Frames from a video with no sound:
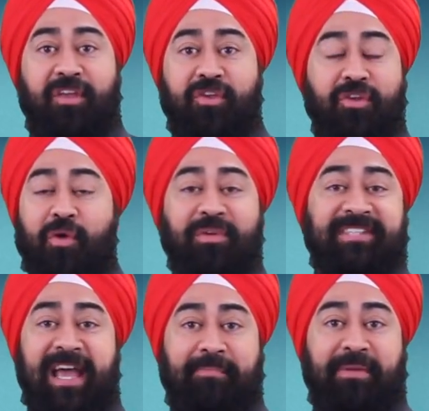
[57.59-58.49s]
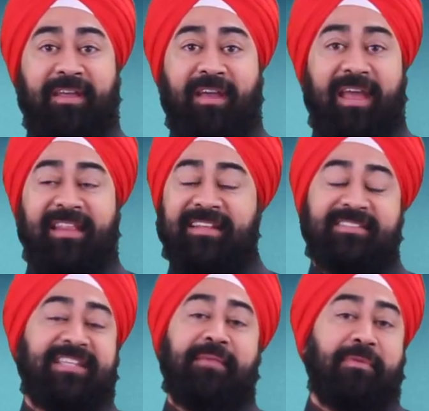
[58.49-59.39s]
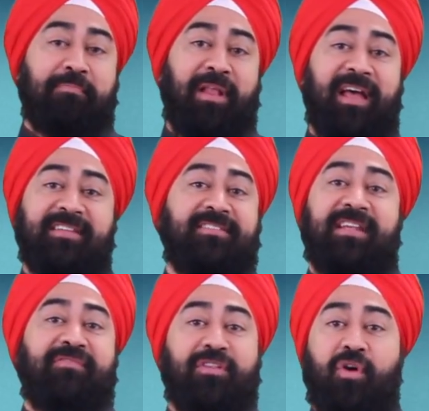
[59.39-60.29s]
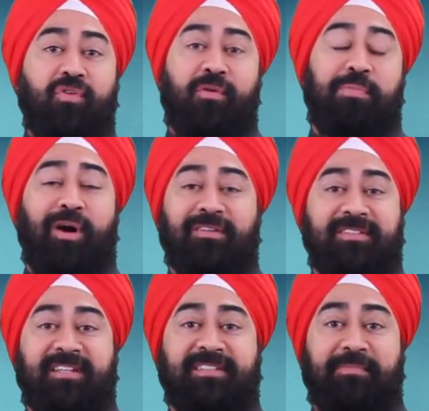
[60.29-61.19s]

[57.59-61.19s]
you know what's happening, and that same applies to even local politics.